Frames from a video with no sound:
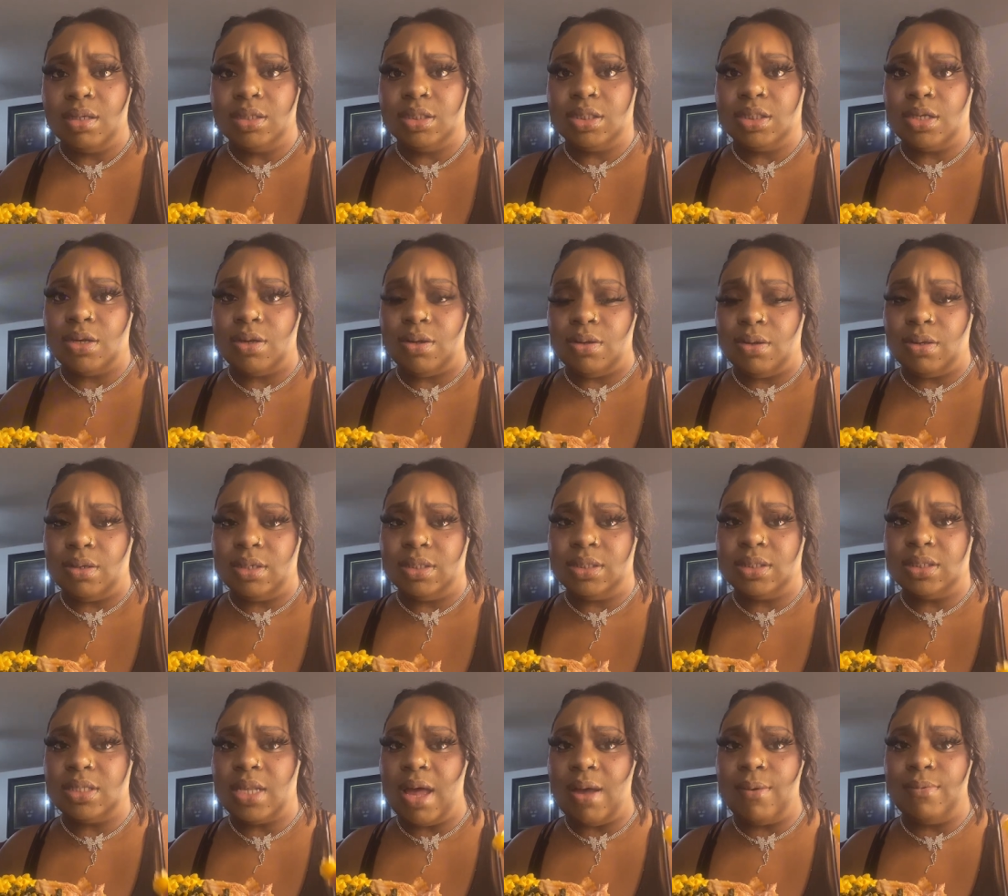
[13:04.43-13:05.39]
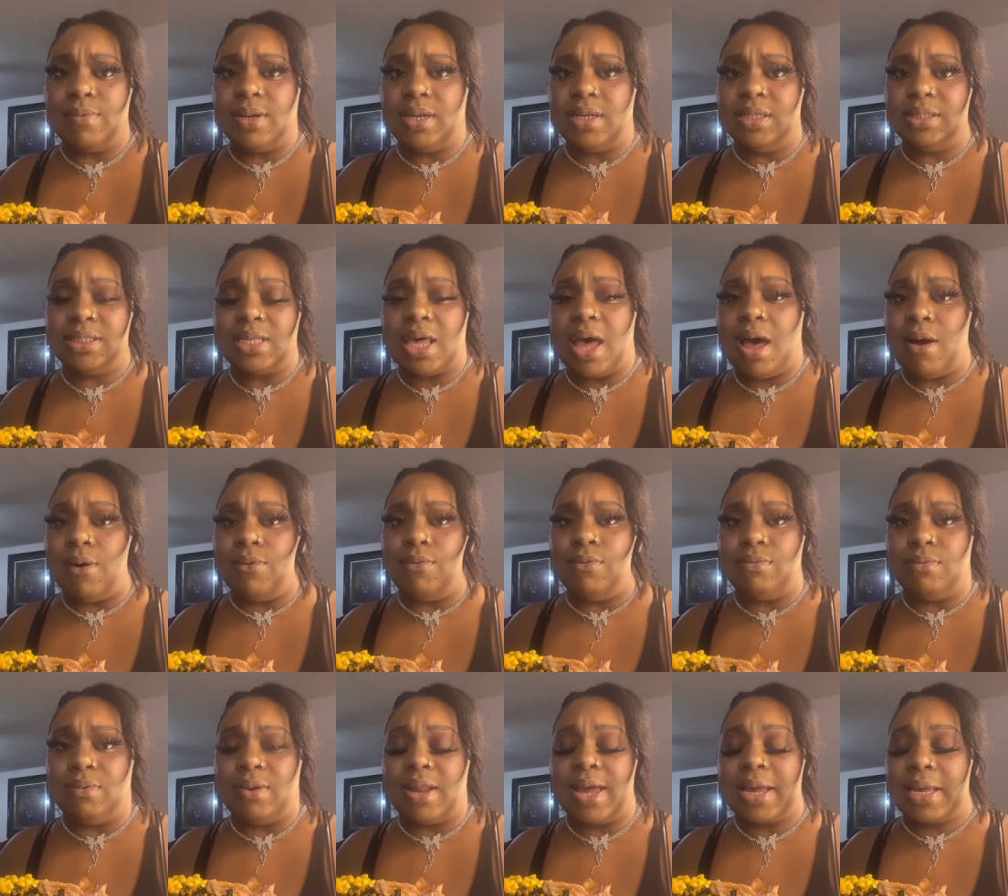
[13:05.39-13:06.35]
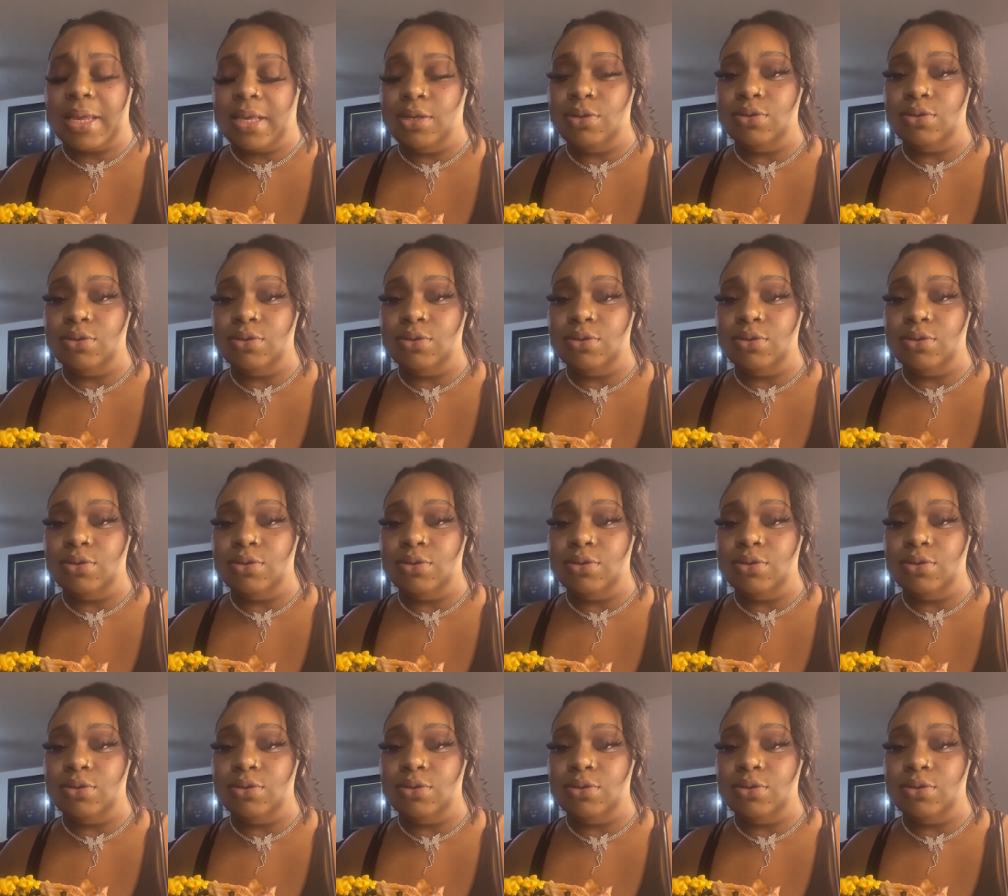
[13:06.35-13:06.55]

So it's not really taught like it